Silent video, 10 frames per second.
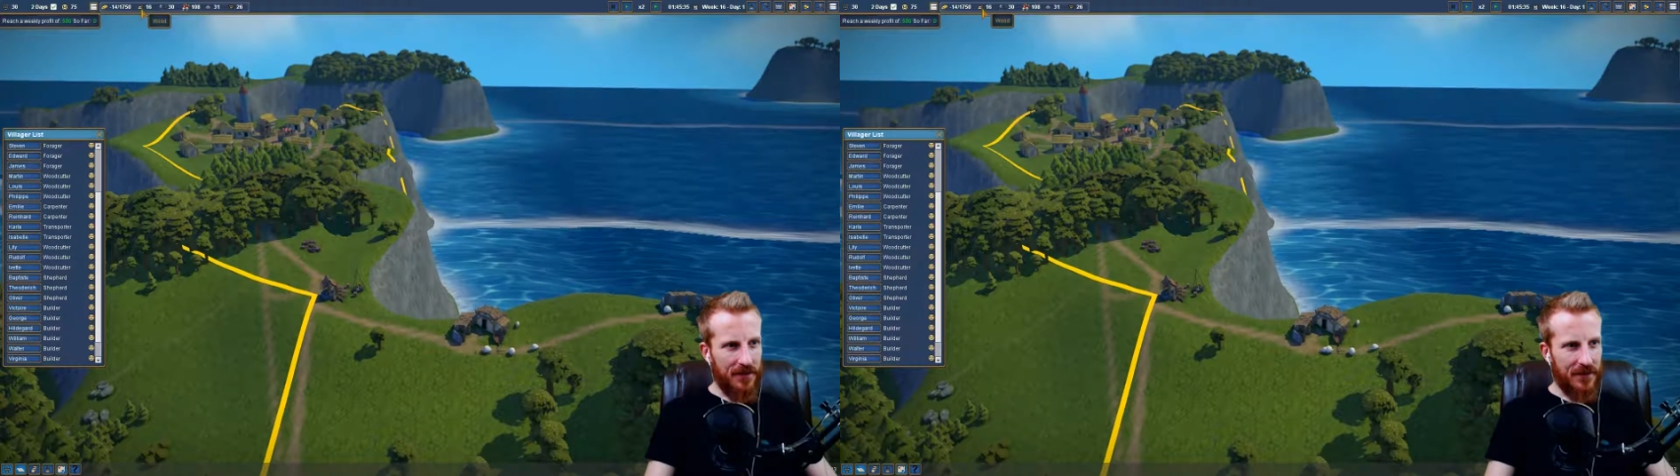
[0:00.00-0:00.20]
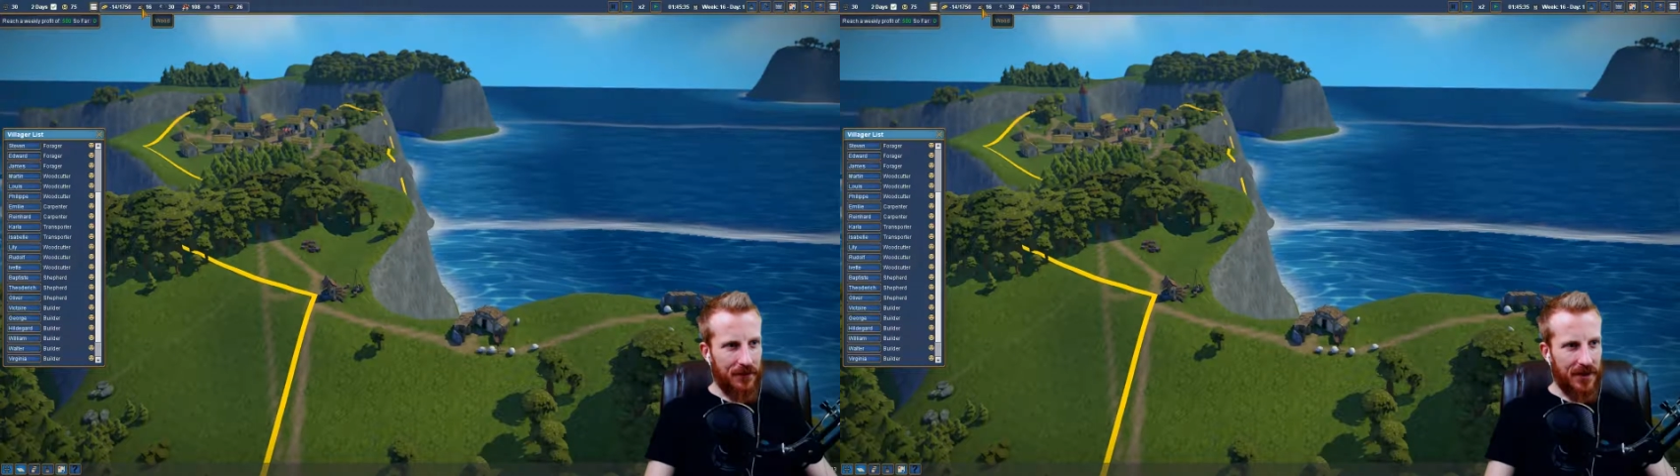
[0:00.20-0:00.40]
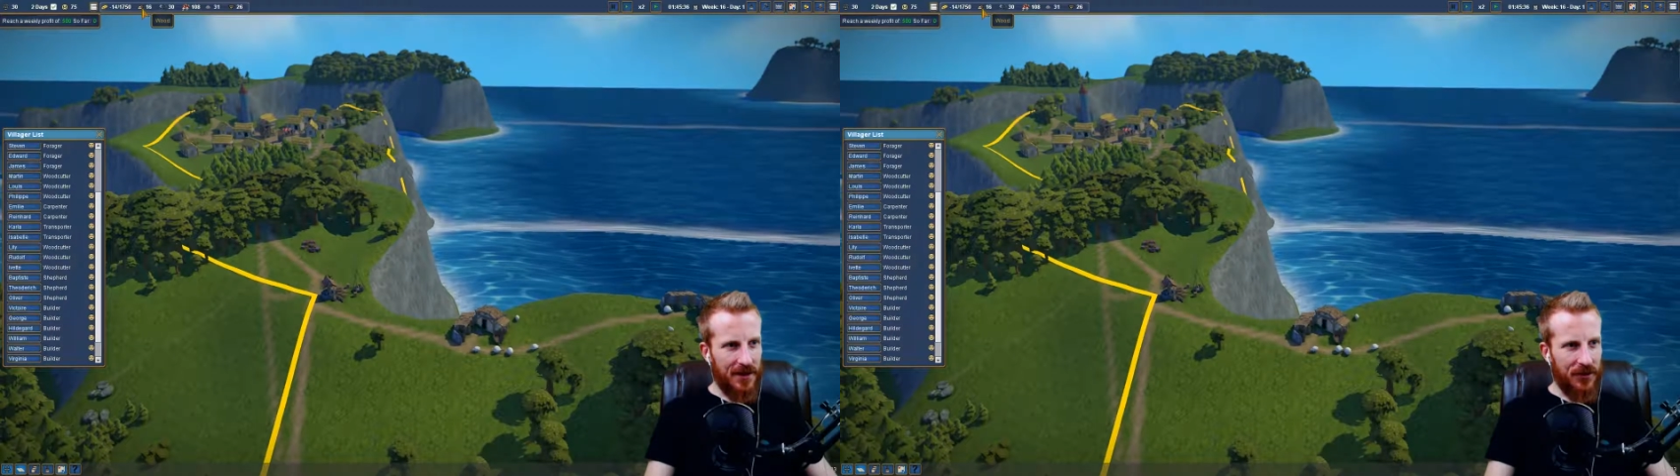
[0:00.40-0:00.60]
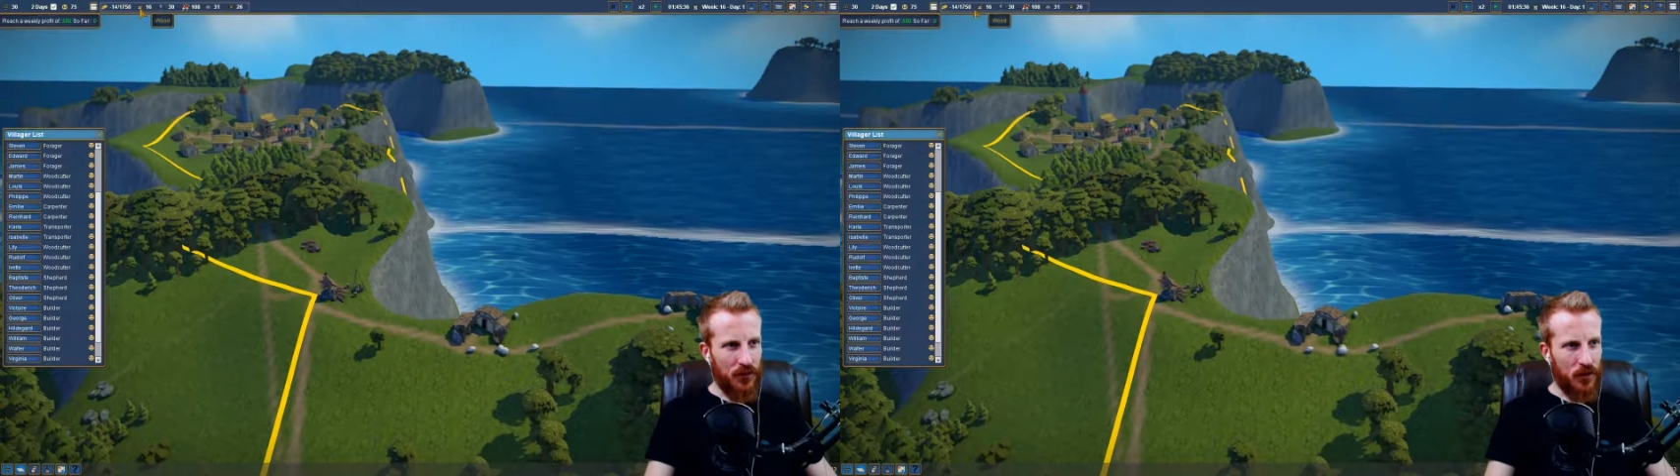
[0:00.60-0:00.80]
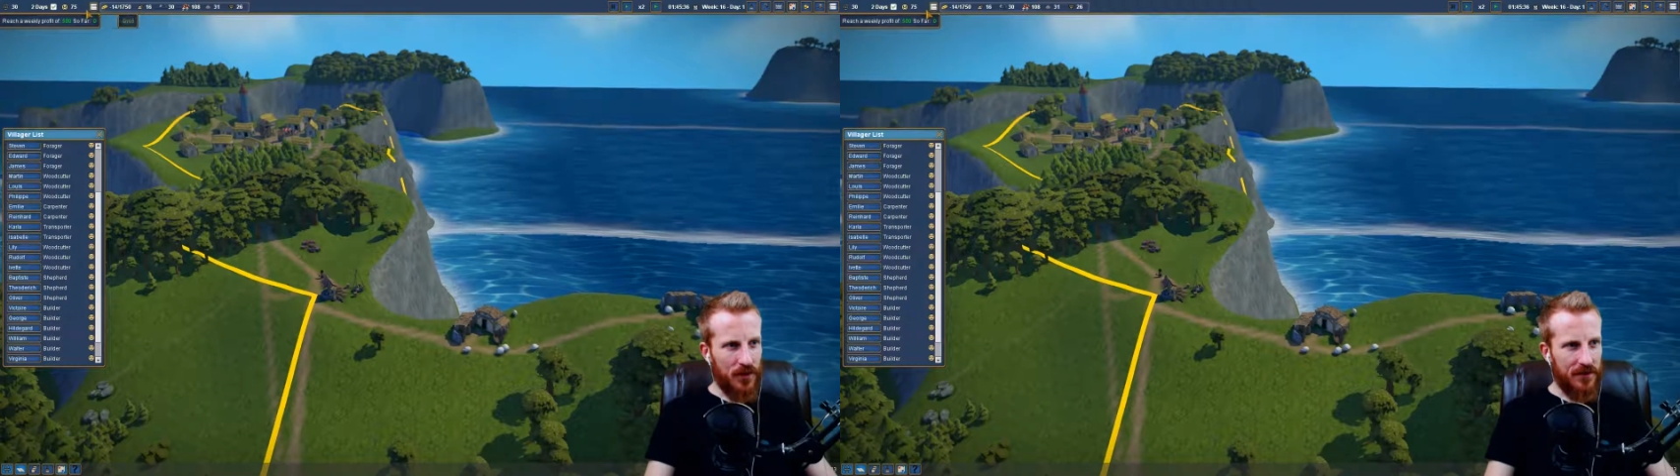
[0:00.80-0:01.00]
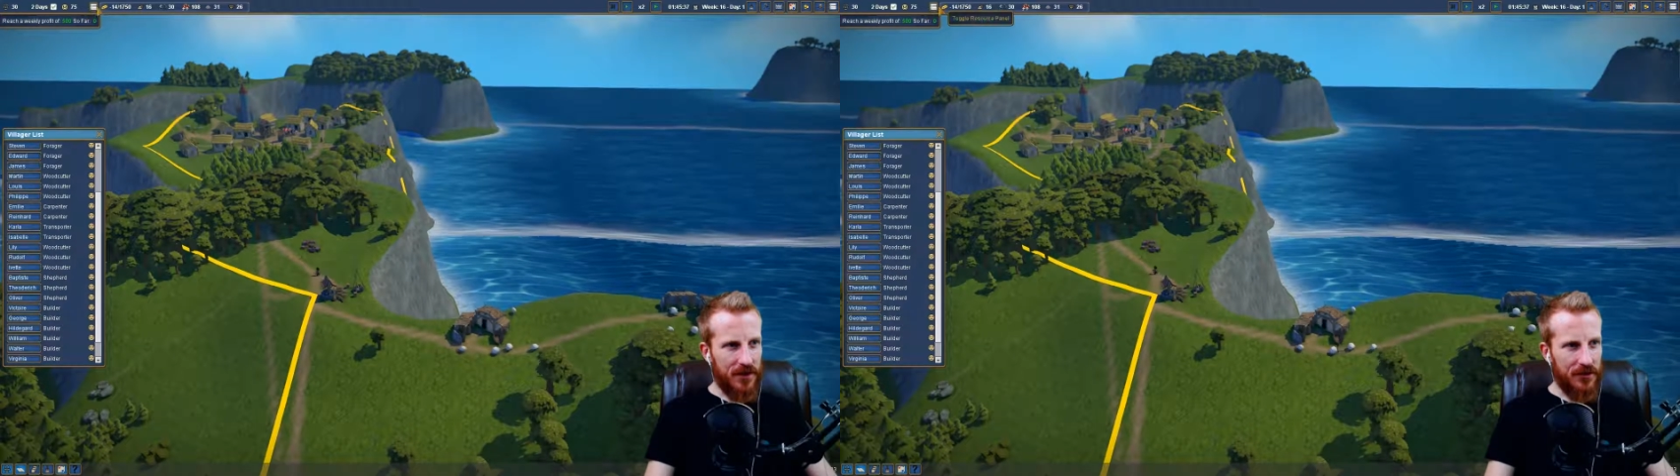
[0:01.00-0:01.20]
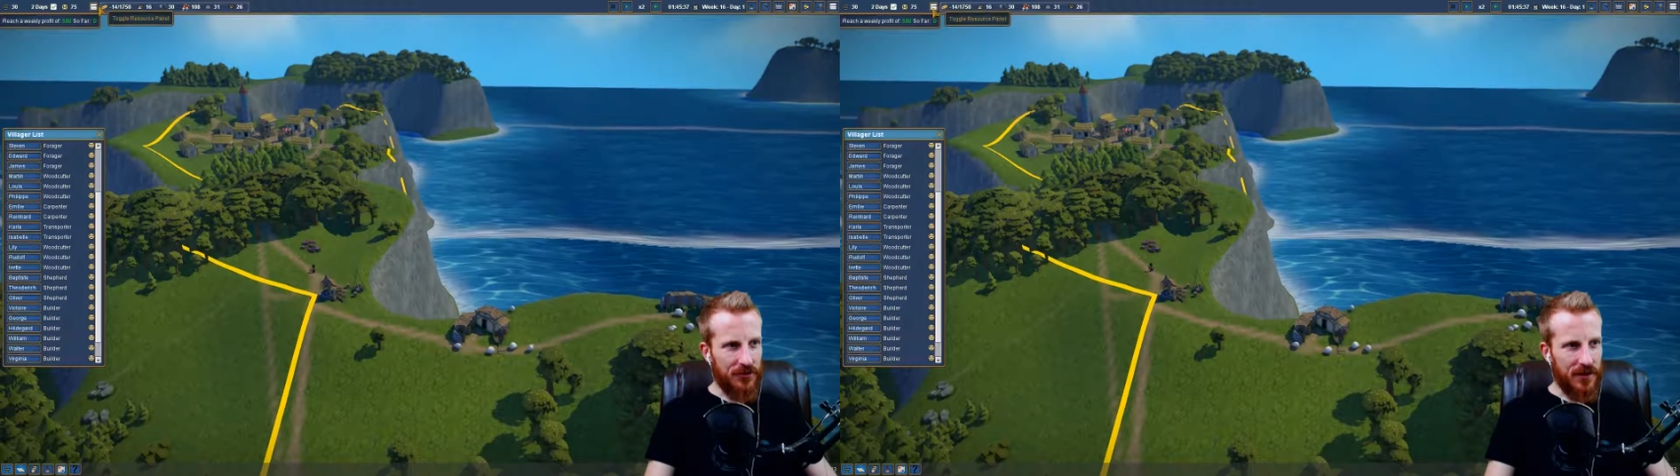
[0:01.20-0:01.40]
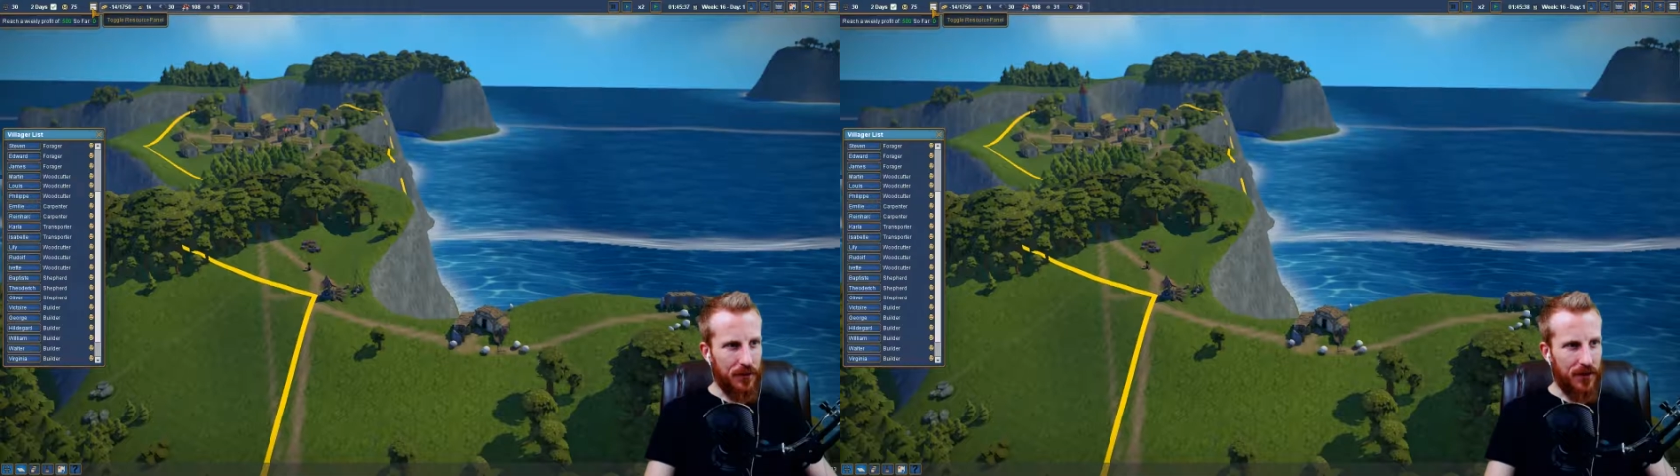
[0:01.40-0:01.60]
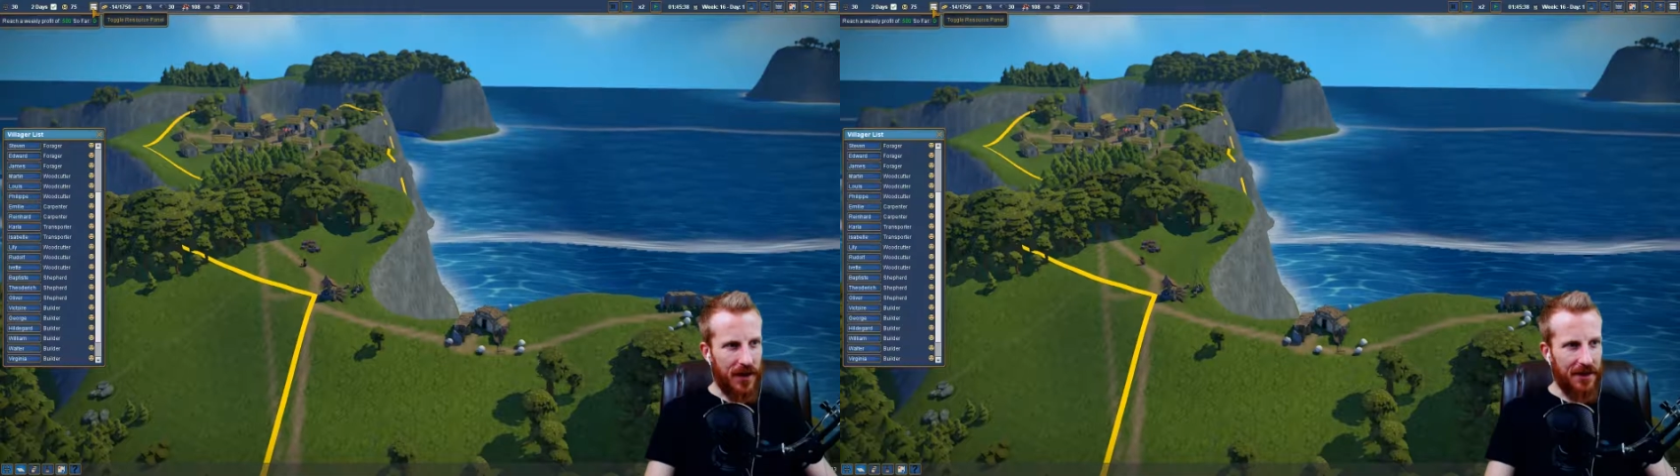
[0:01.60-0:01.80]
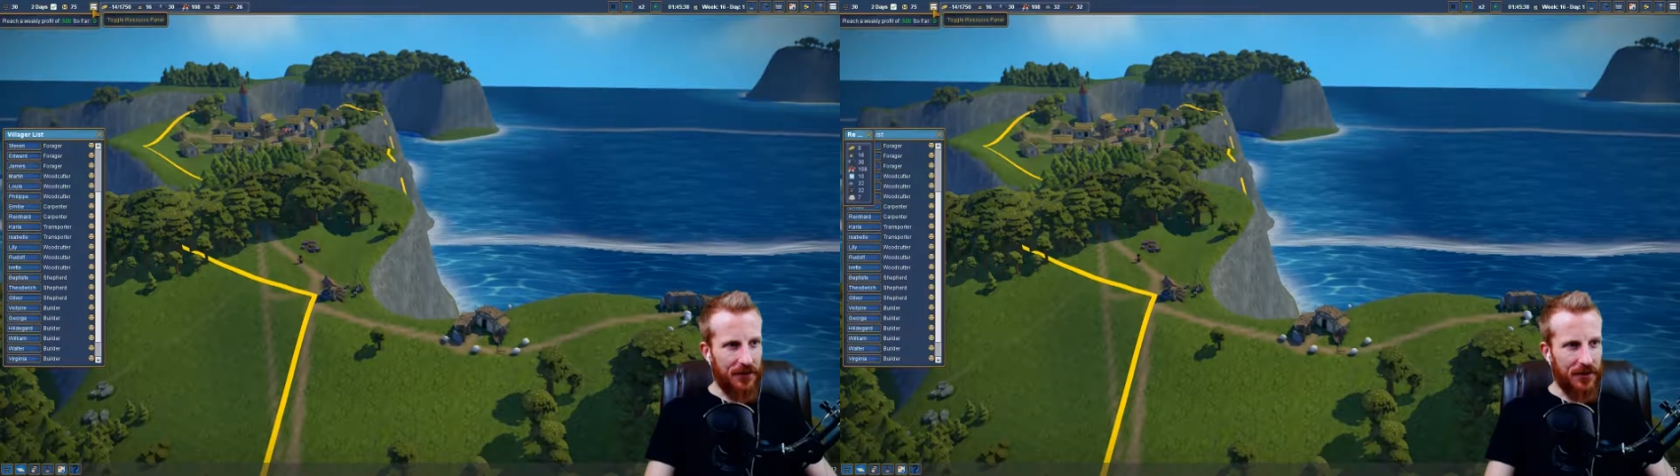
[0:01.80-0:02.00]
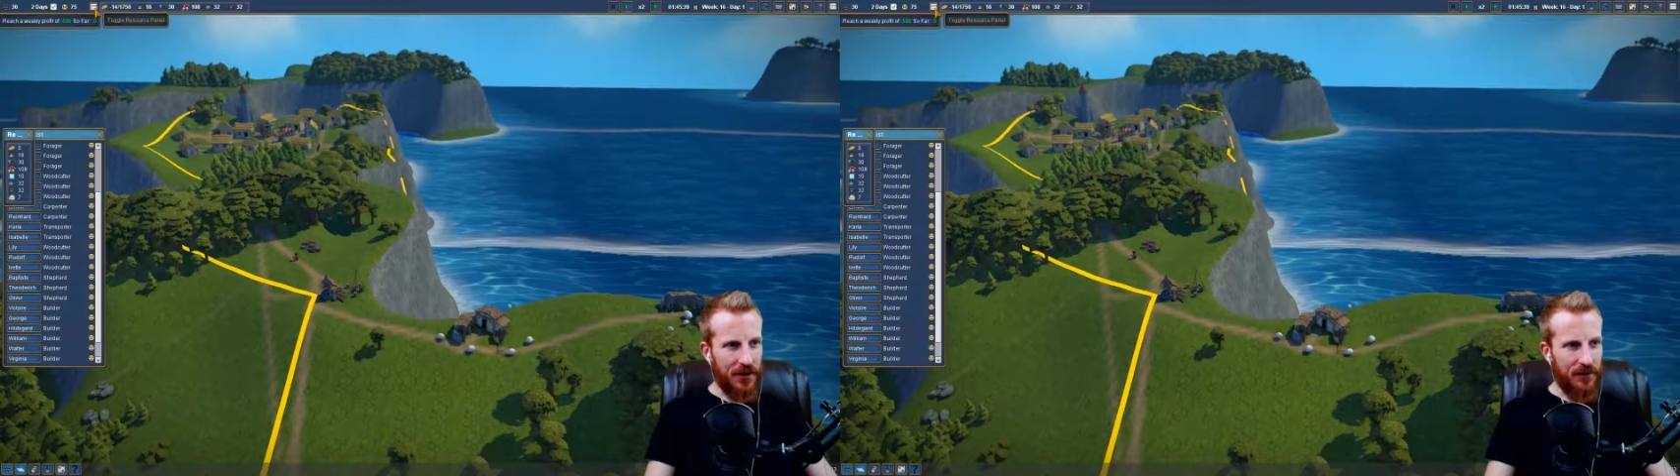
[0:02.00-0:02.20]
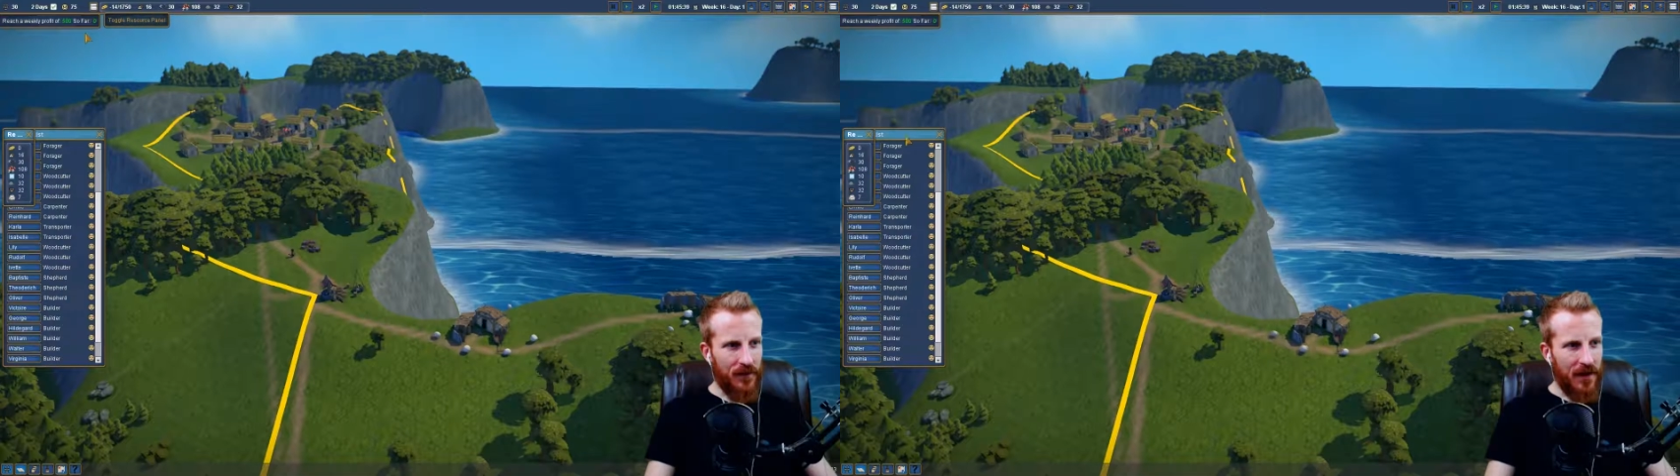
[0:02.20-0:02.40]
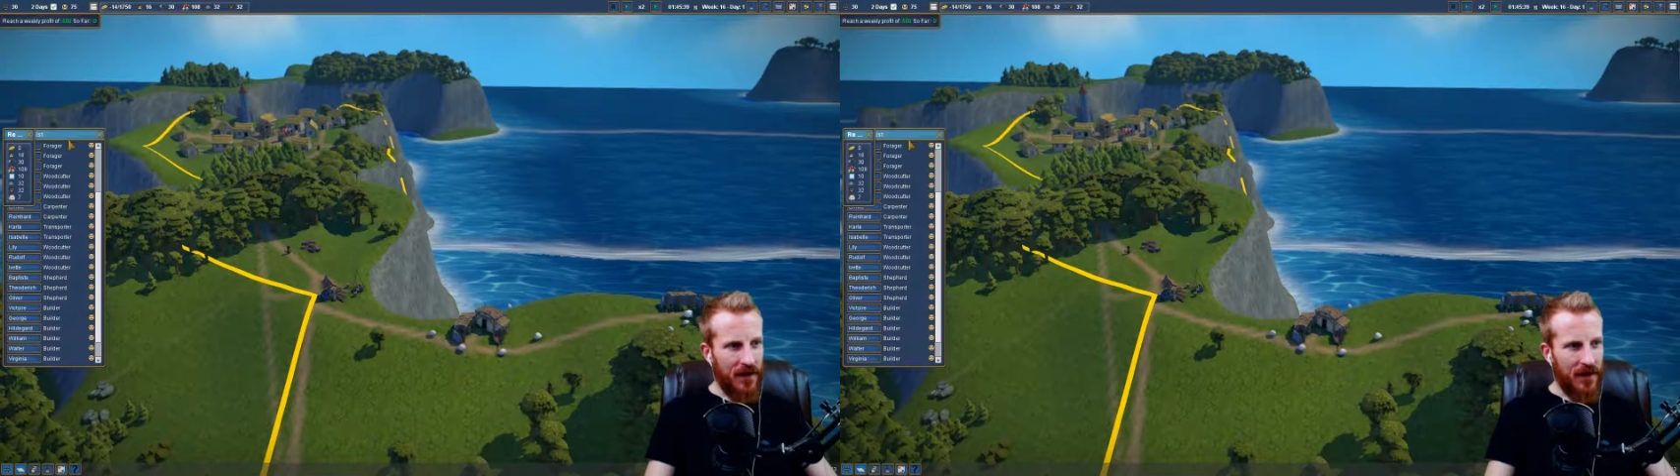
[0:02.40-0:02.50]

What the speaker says: Is that right? No, wood is not tradable. I don't know.